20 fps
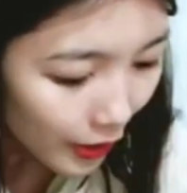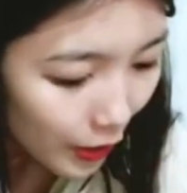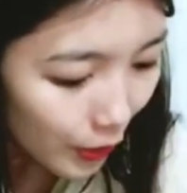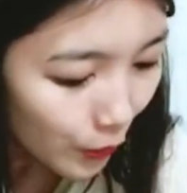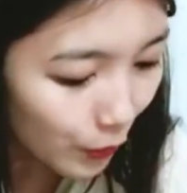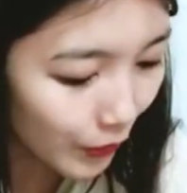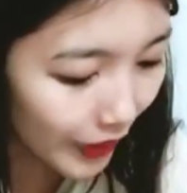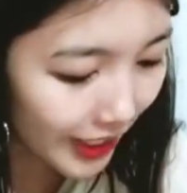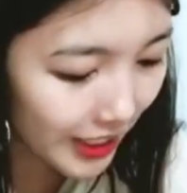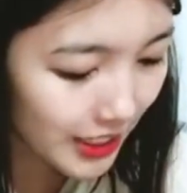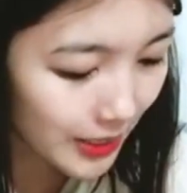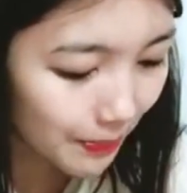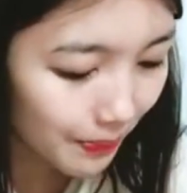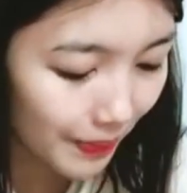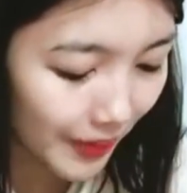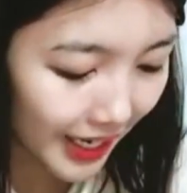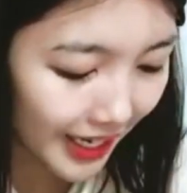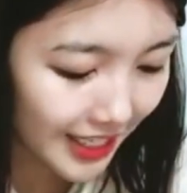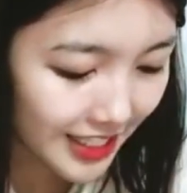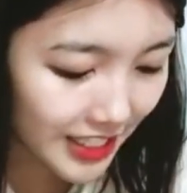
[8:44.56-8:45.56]
Which
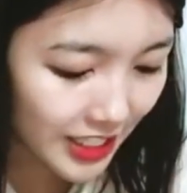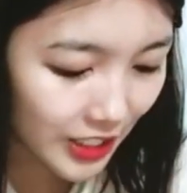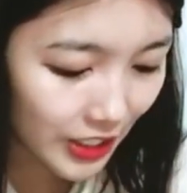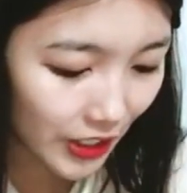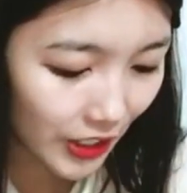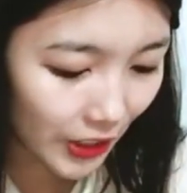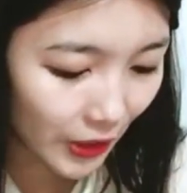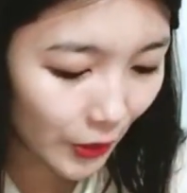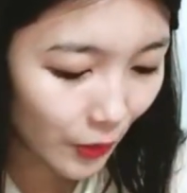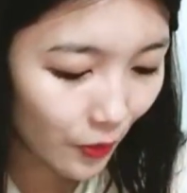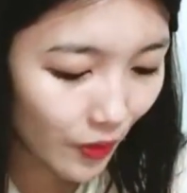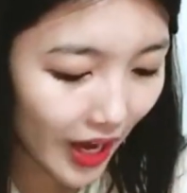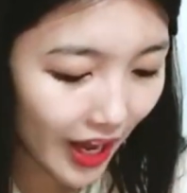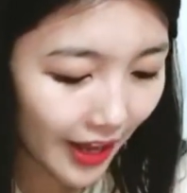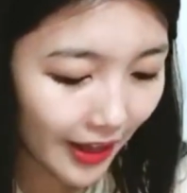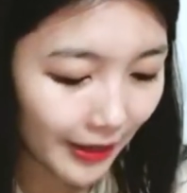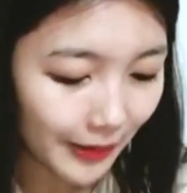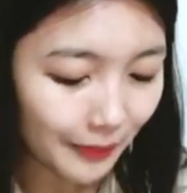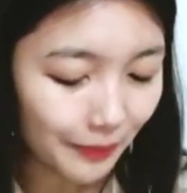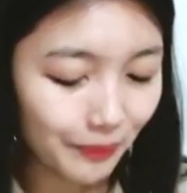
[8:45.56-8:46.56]
beads do you
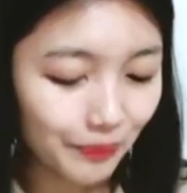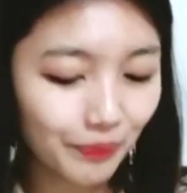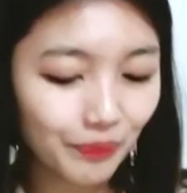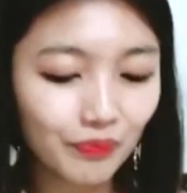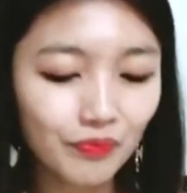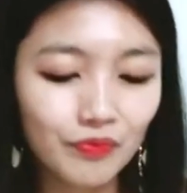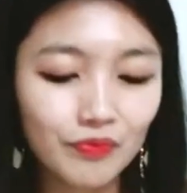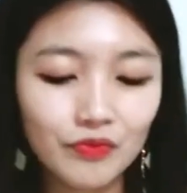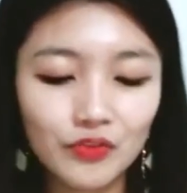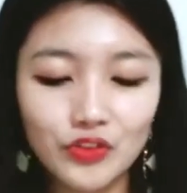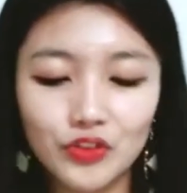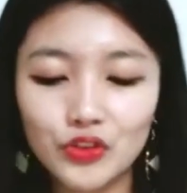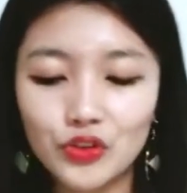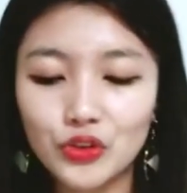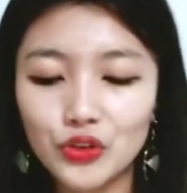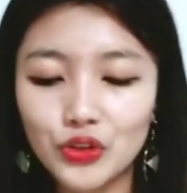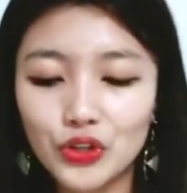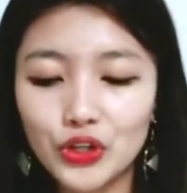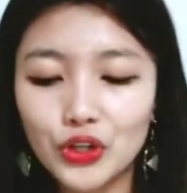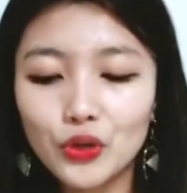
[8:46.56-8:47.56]
want? Do
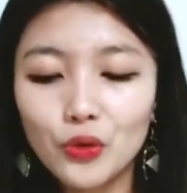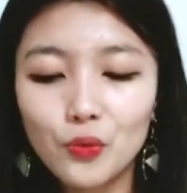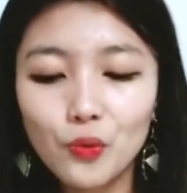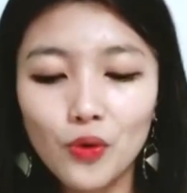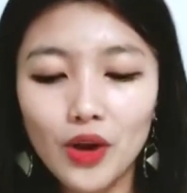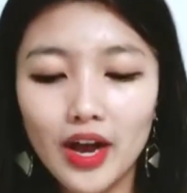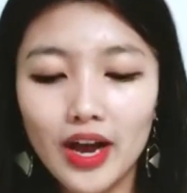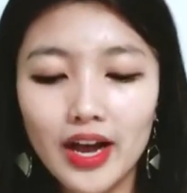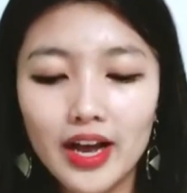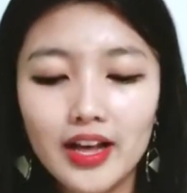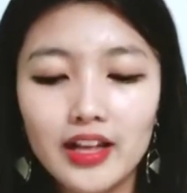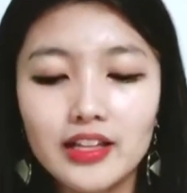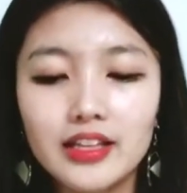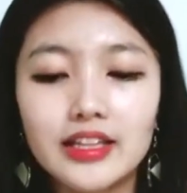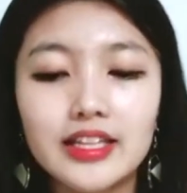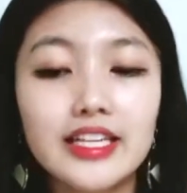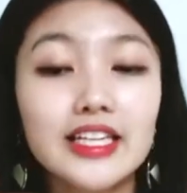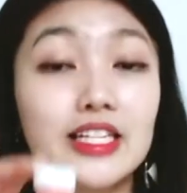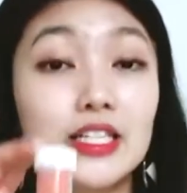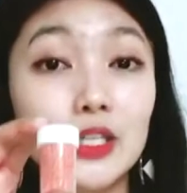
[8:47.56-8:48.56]
you want
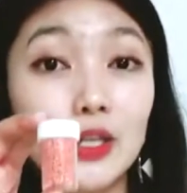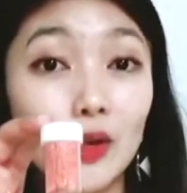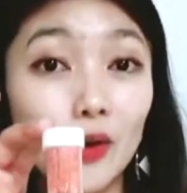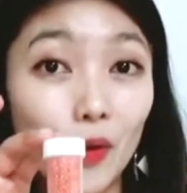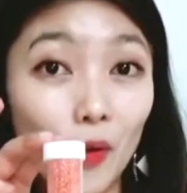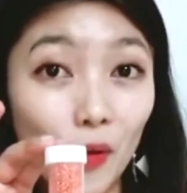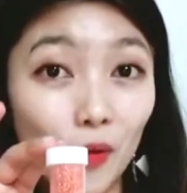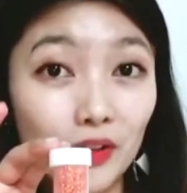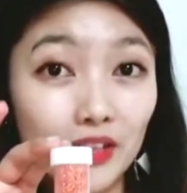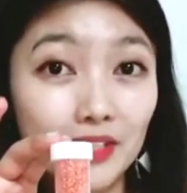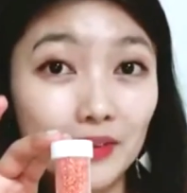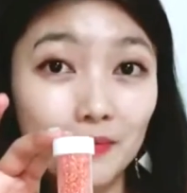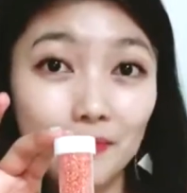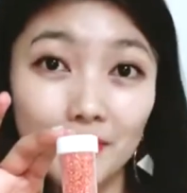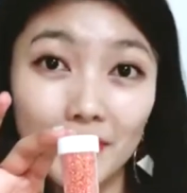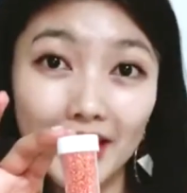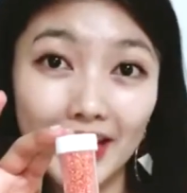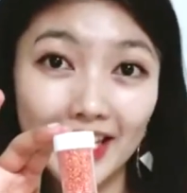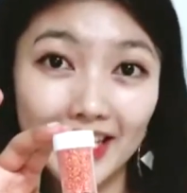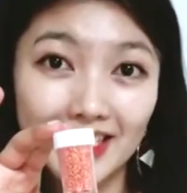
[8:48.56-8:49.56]
these golden
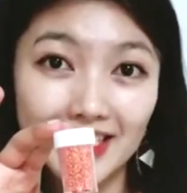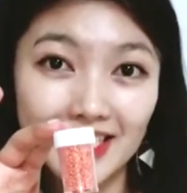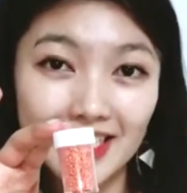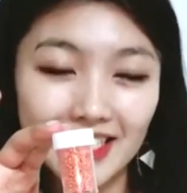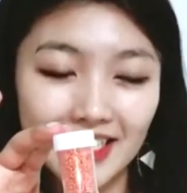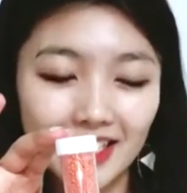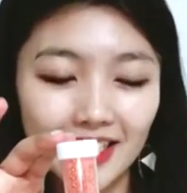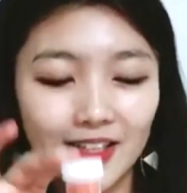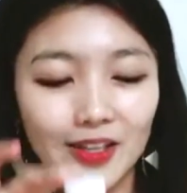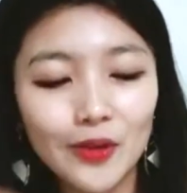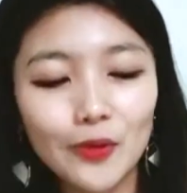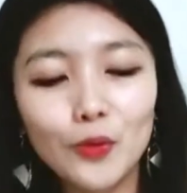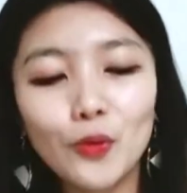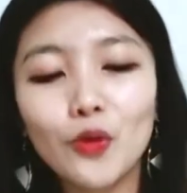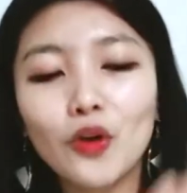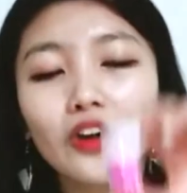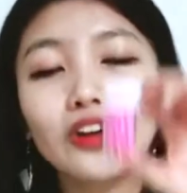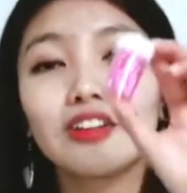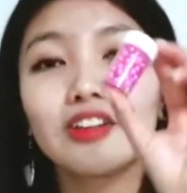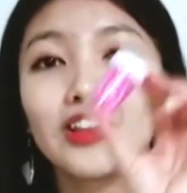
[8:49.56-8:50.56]
beads
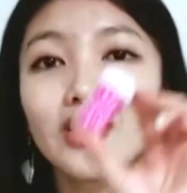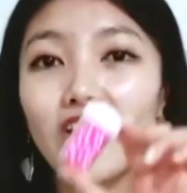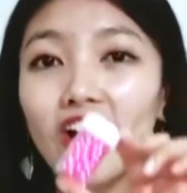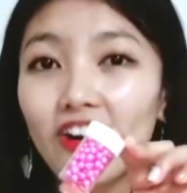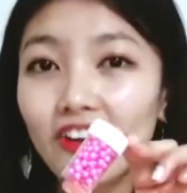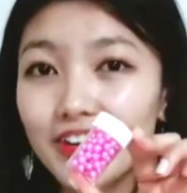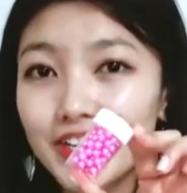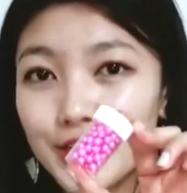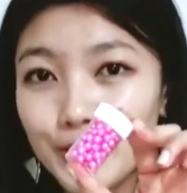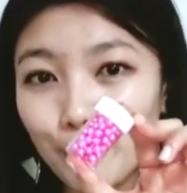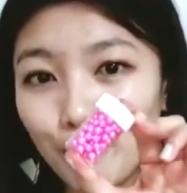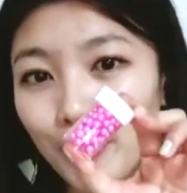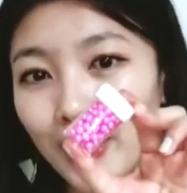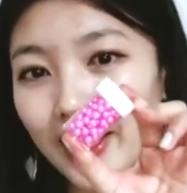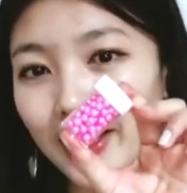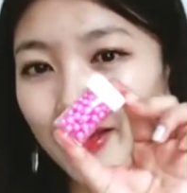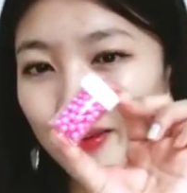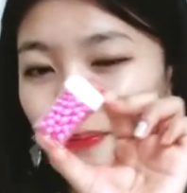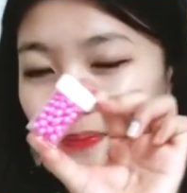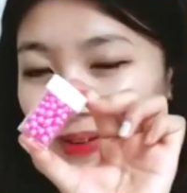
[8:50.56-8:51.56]
or large
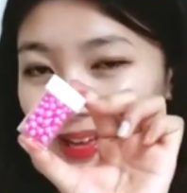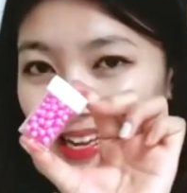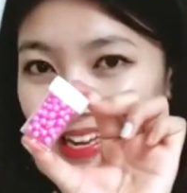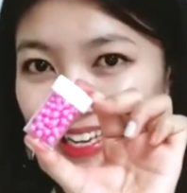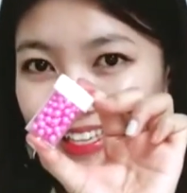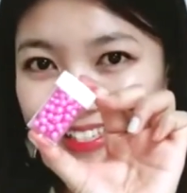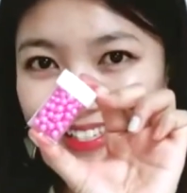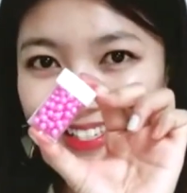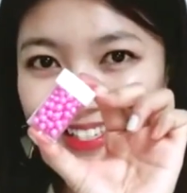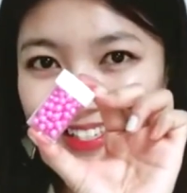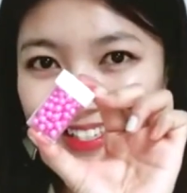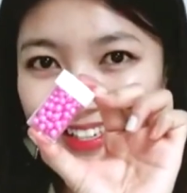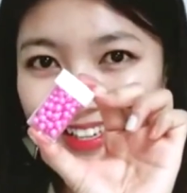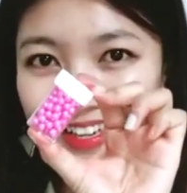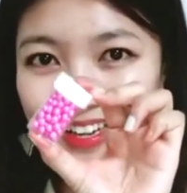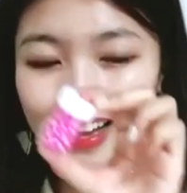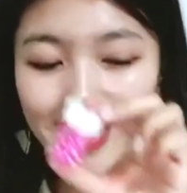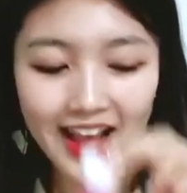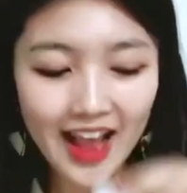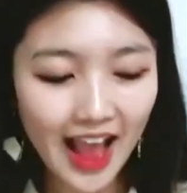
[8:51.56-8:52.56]
pink beads?
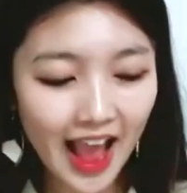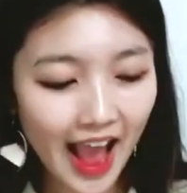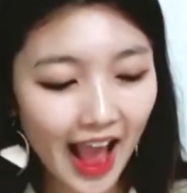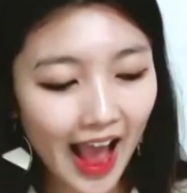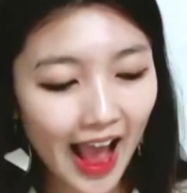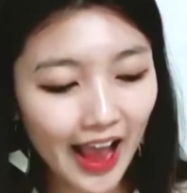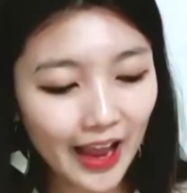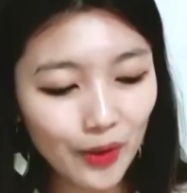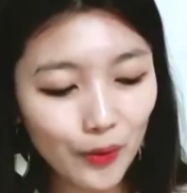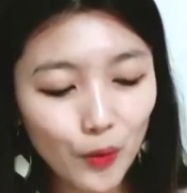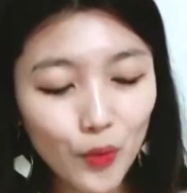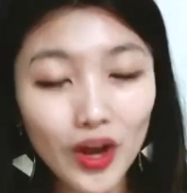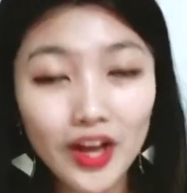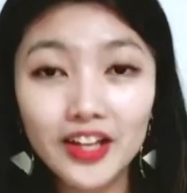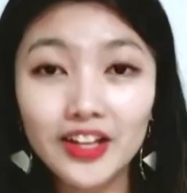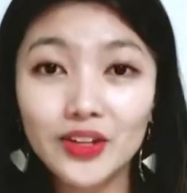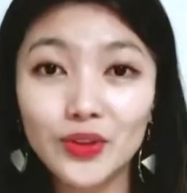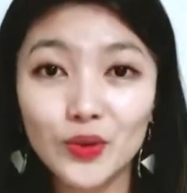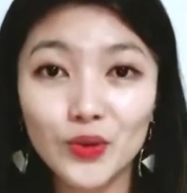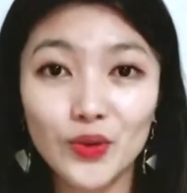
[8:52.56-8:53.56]
I
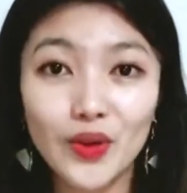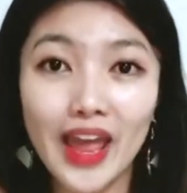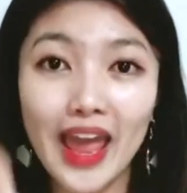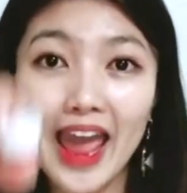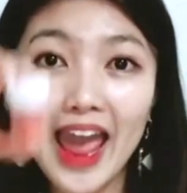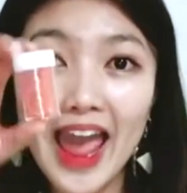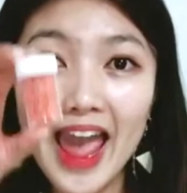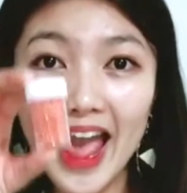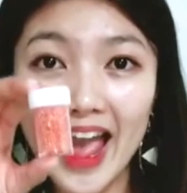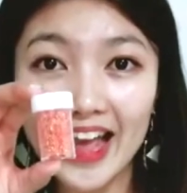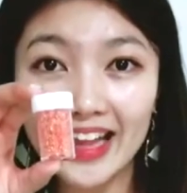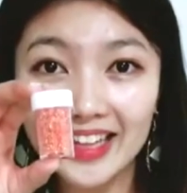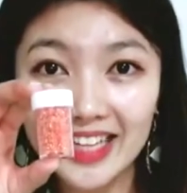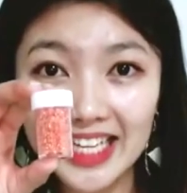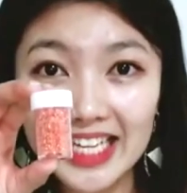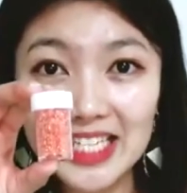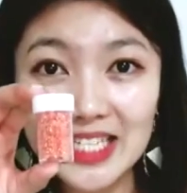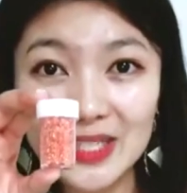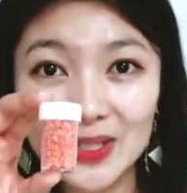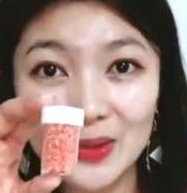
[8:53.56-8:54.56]
want to add
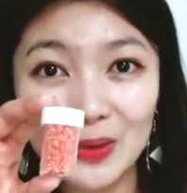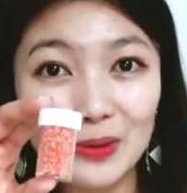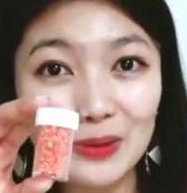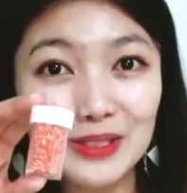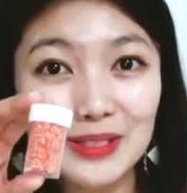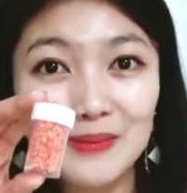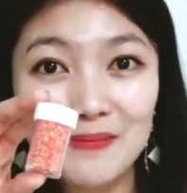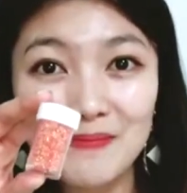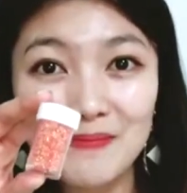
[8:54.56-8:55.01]
this golden